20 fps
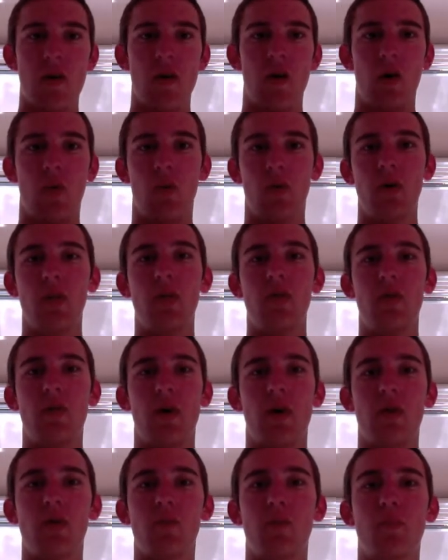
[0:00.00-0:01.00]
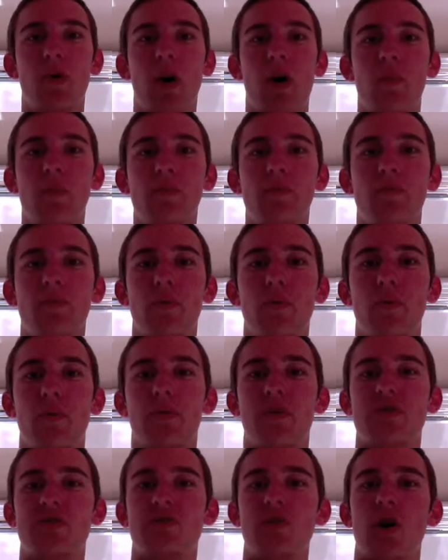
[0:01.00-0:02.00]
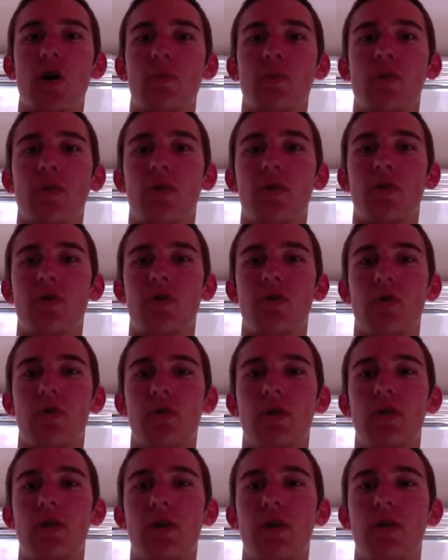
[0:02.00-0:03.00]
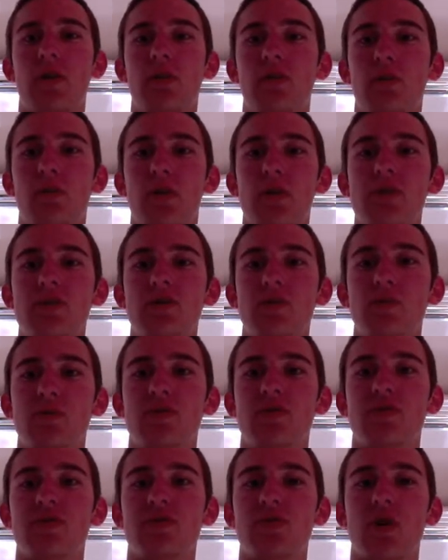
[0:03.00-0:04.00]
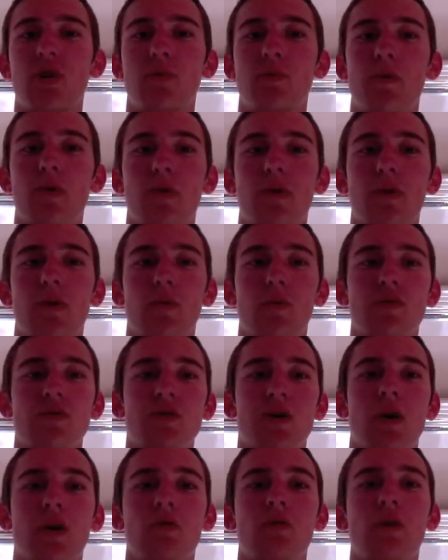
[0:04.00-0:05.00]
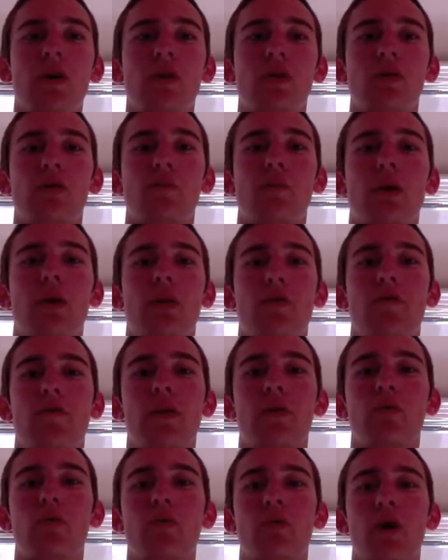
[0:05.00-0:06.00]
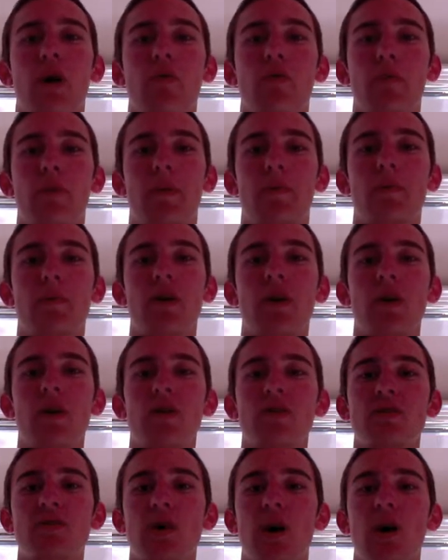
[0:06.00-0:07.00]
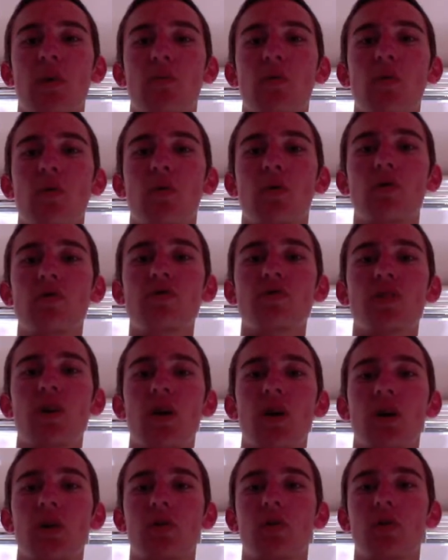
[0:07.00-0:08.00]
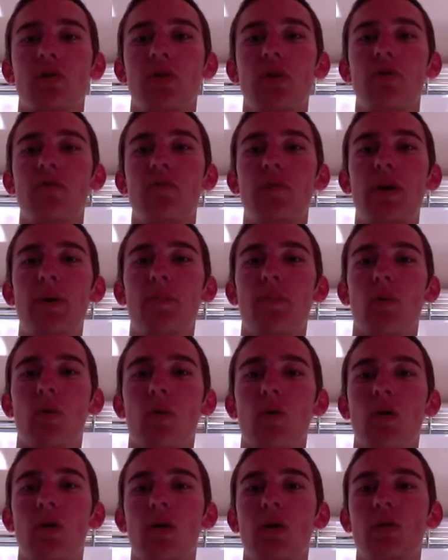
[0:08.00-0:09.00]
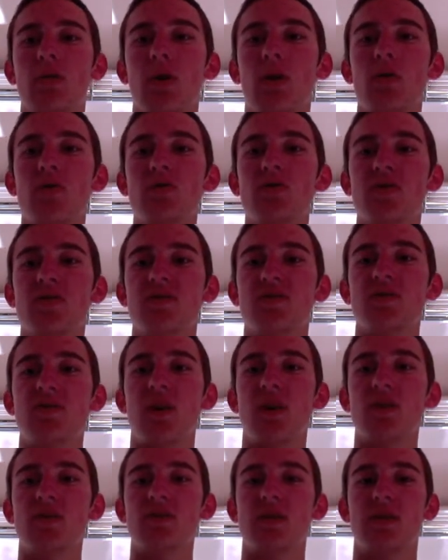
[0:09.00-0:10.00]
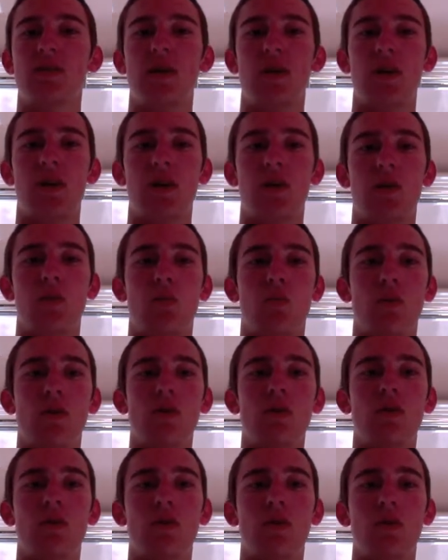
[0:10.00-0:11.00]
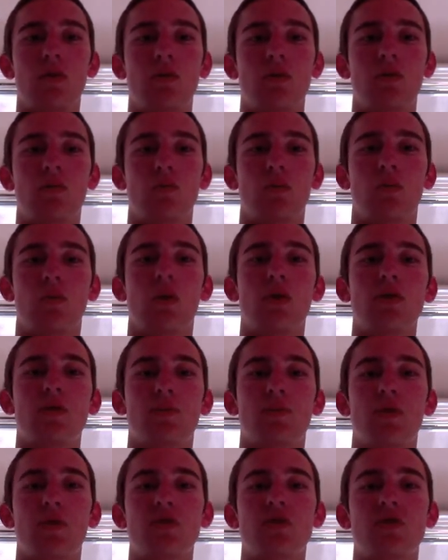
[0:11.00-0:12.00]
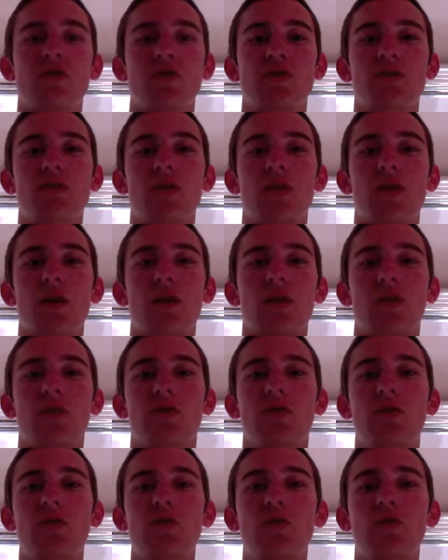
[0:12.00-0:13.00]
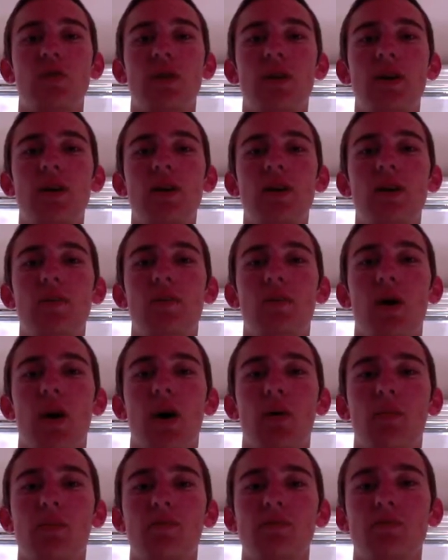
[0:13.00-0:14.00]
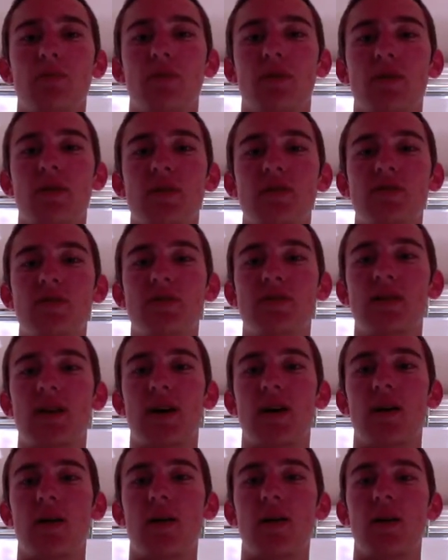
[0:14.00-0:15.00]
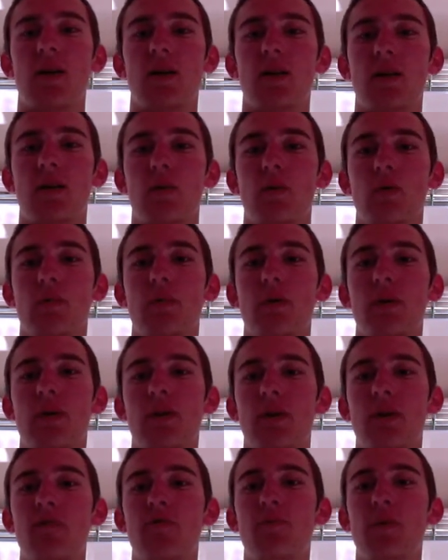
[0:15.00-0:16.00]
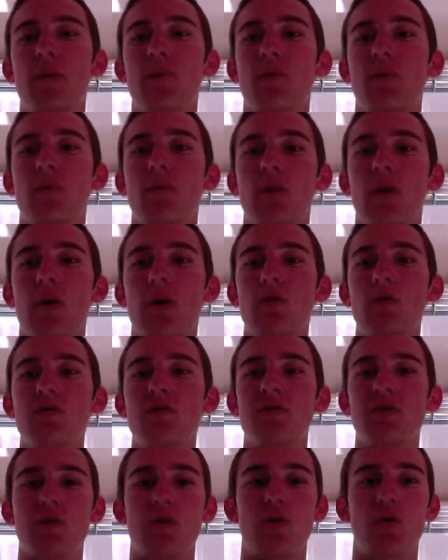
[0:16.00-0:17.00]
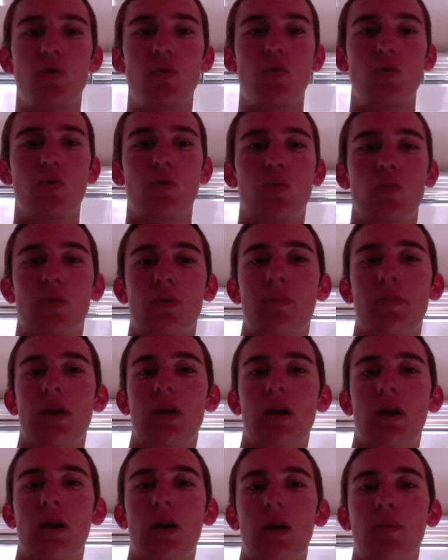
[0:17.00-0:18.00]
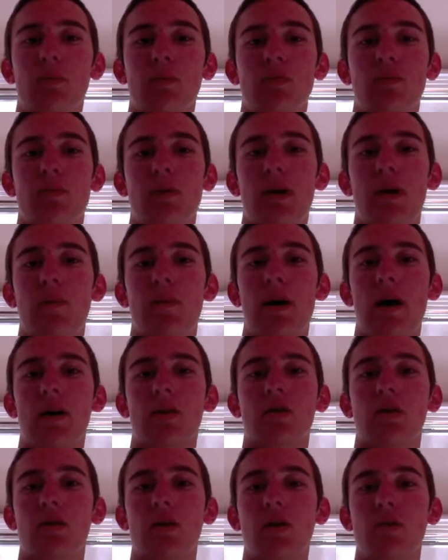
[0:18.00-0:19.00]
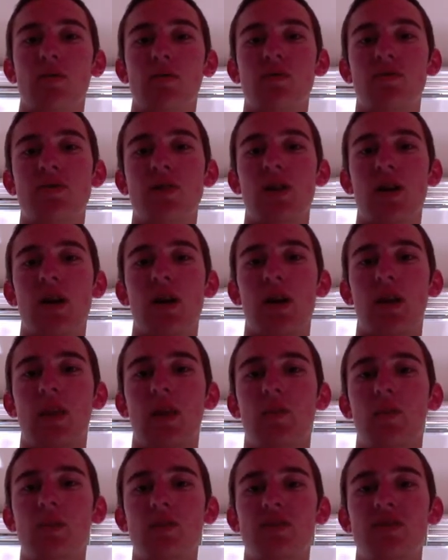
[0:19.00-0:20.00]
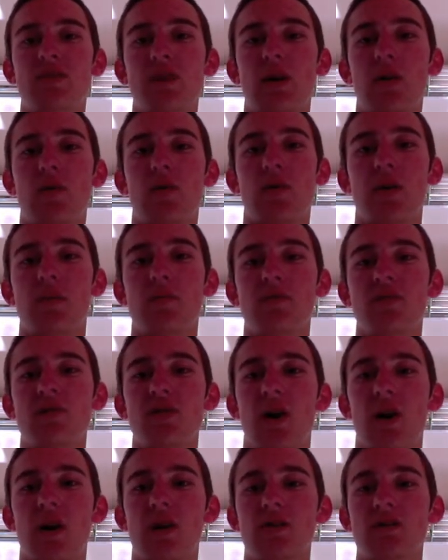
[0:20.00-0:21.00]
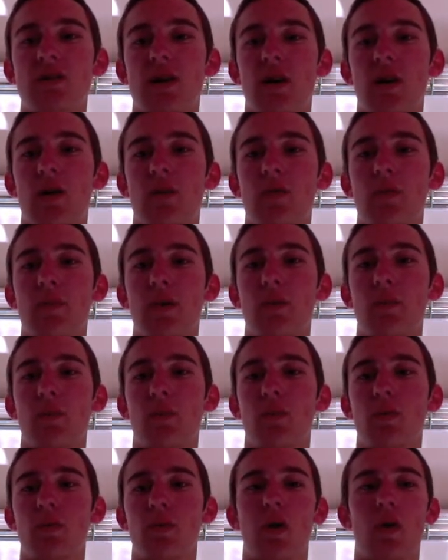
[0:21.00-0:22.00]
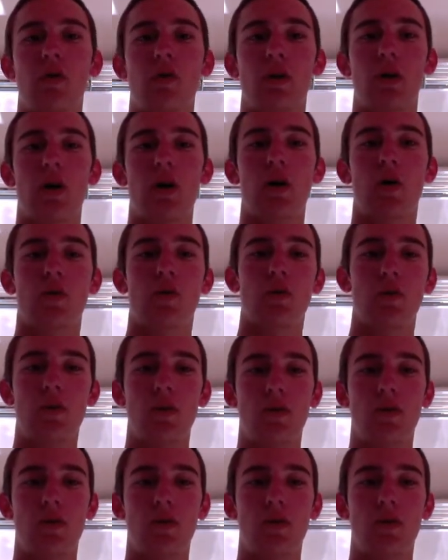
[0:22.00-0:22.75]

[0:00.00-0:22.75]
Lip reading: One of the other problems with the stock market during the 1920s was the stock market was unregulated by the federal government. Stockbrokers could give people loans on stocks that they would want to purchase. The two key problems with this is that they would give people loans who would be unable to pay back the loans, and they would sell them stocks that other people would already own.